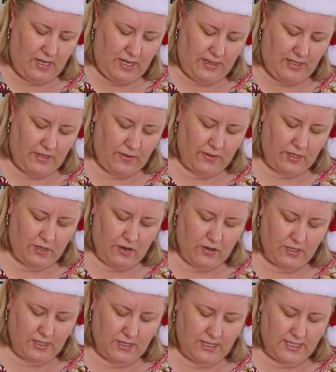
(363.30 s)
lightly on the
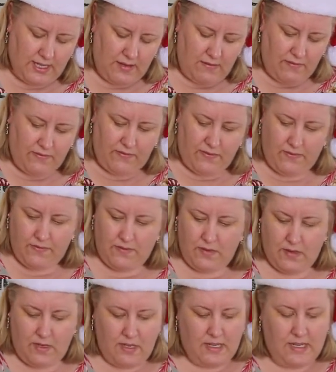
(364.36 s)
cotton itself,
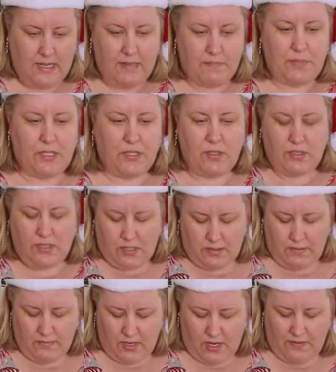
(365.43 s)

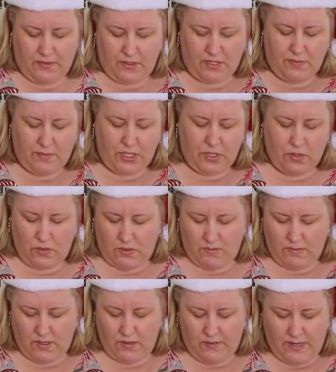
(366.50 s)
because I've used my
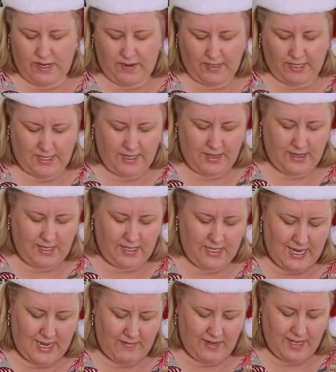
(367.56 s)
toilet roll there and I didn't think
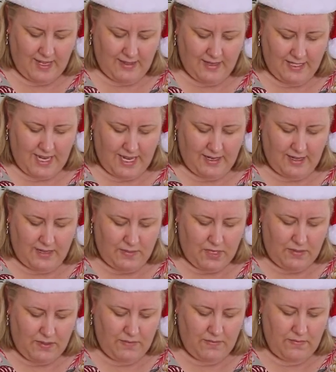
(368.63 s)
to have any others out at the
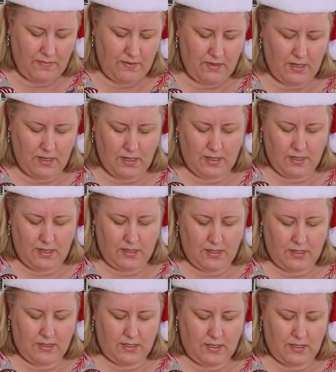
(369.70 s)
moment.
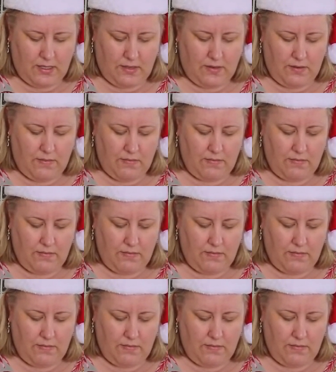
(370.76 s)
So I'm